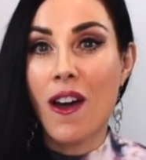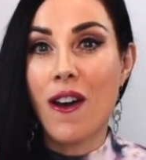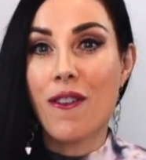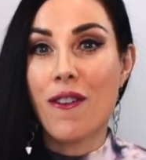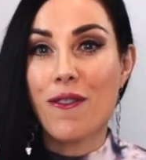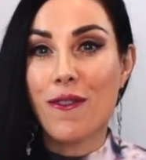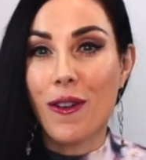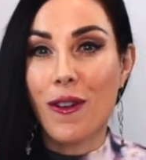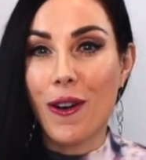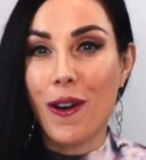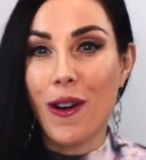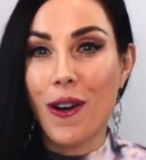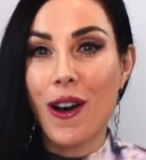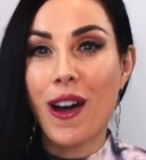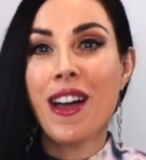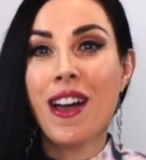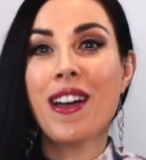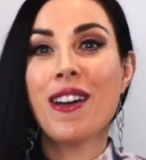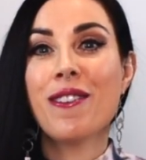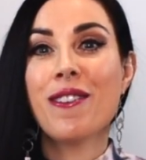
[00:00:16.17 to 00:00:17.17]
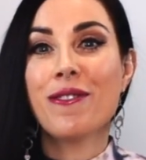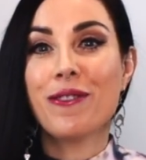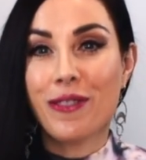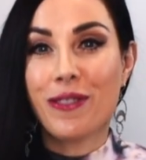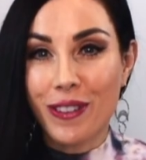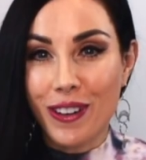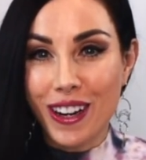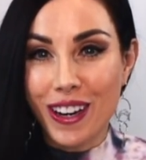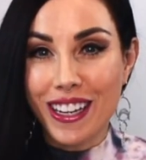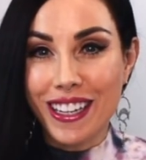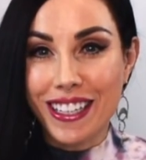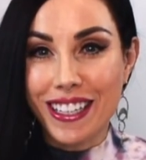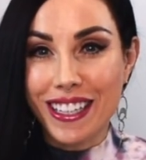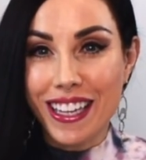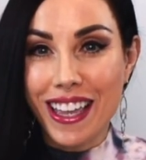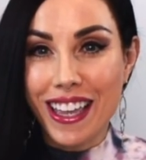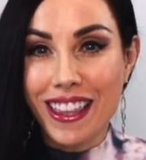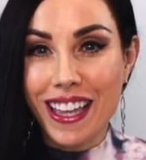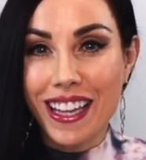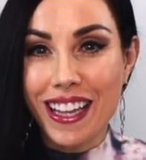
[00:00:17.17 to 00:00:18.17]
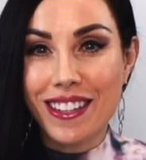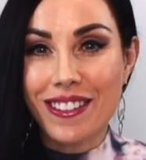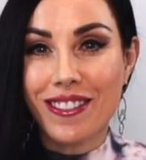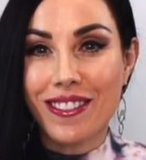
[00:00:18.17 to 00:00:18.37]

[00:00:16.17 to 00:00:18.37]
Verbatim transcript: for free. That's